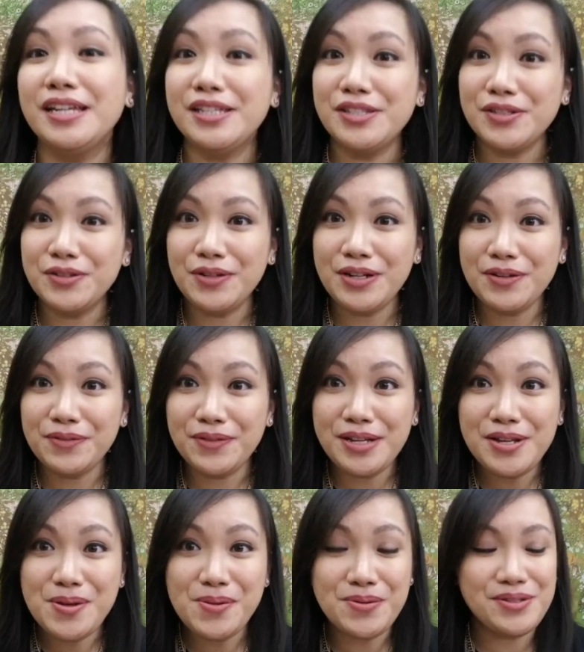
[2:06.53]
It's a great
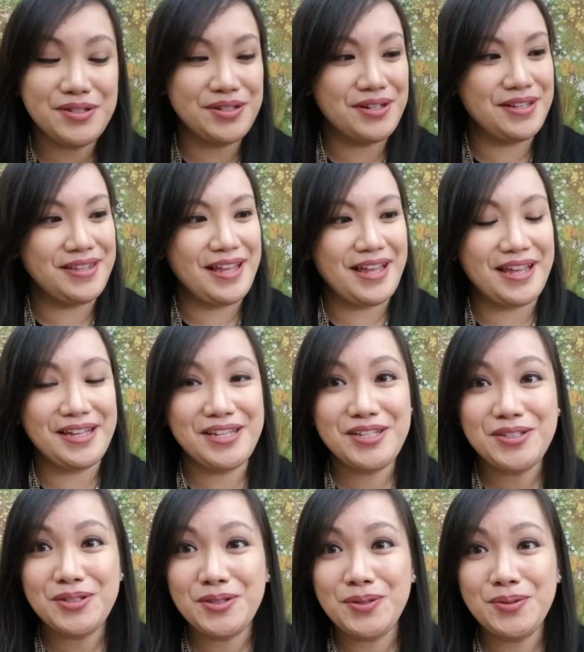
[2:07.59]
ring holder that I
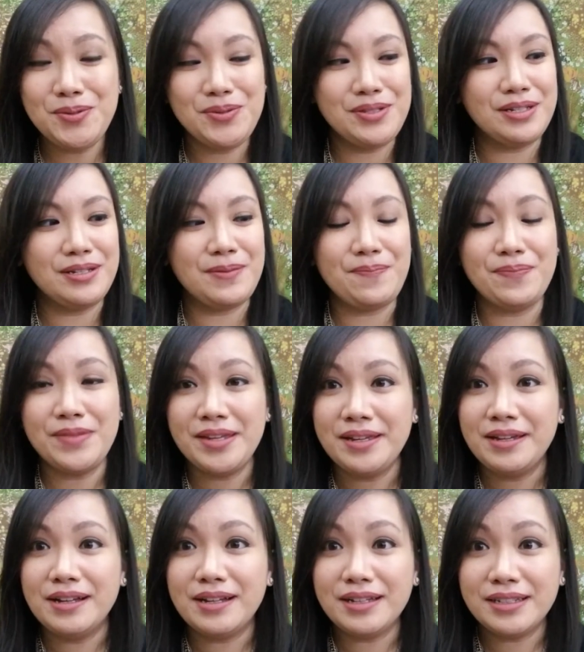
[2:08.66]
could use
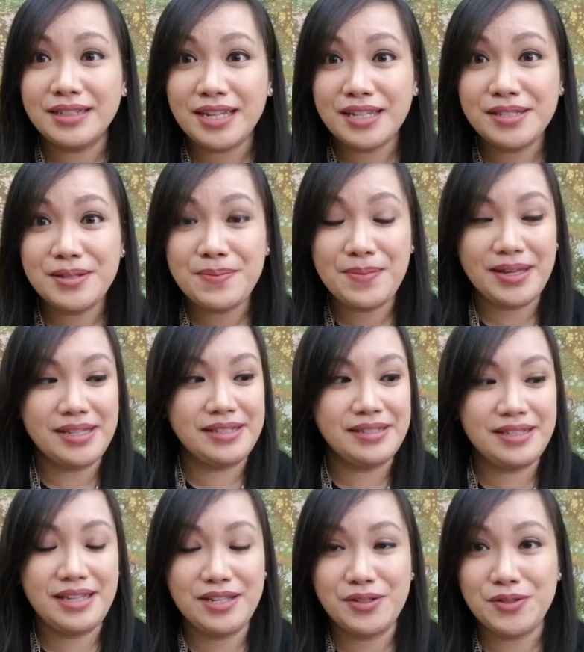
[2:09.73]
next to my
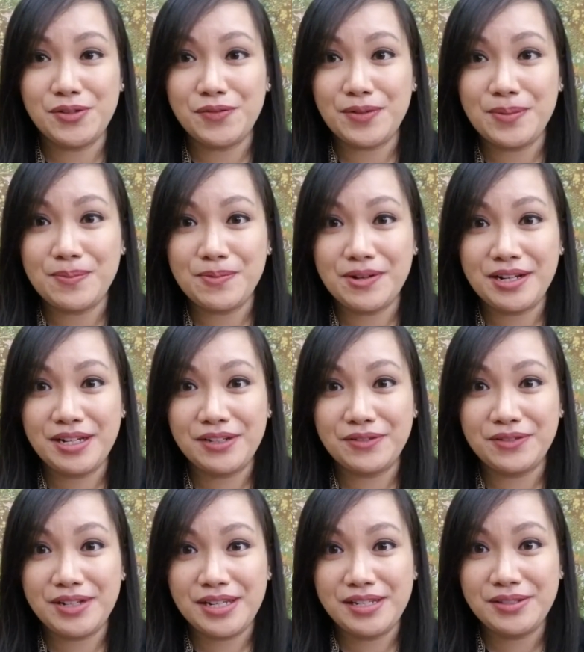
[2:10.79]
sink, so if I'm wearing
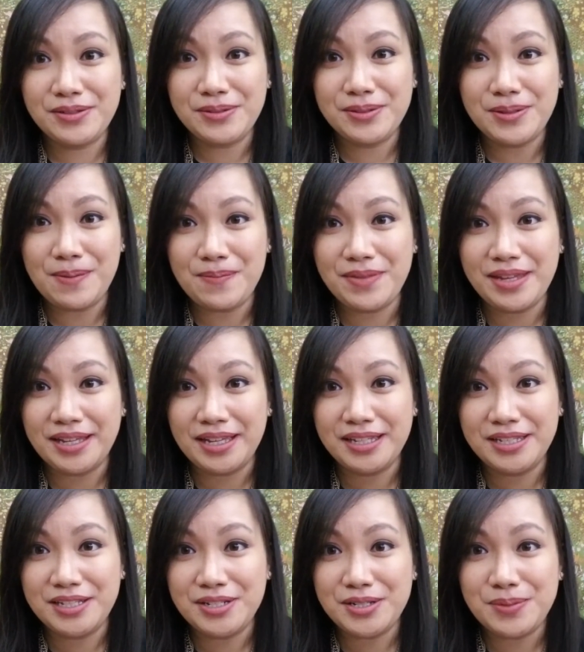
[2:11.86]
rings or something, I
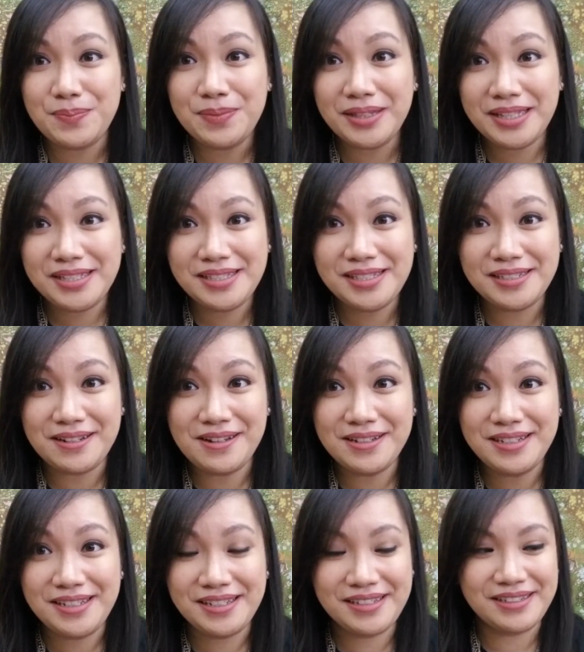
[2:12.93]
can just place it on
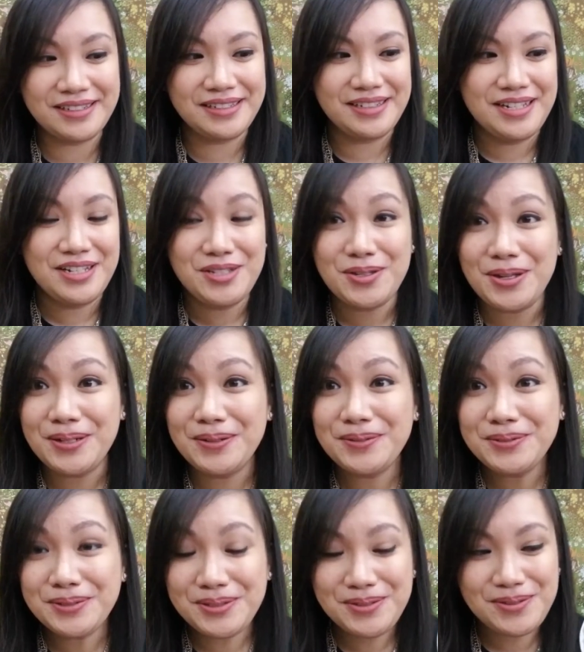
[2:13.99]
here so I
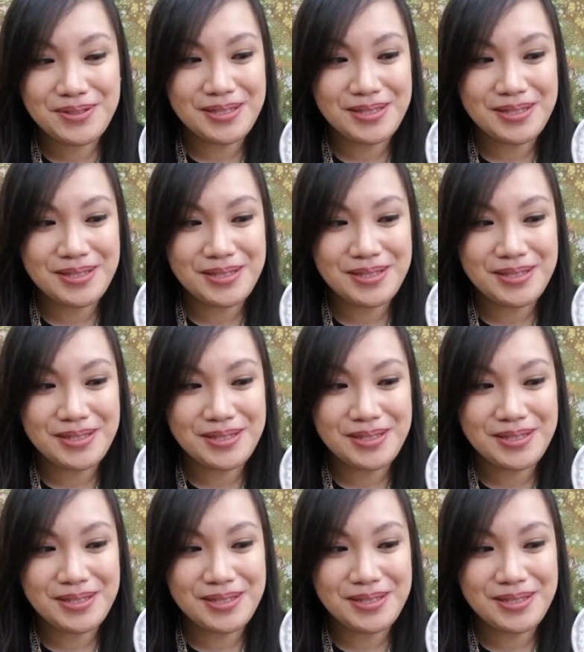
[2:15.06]
don't lose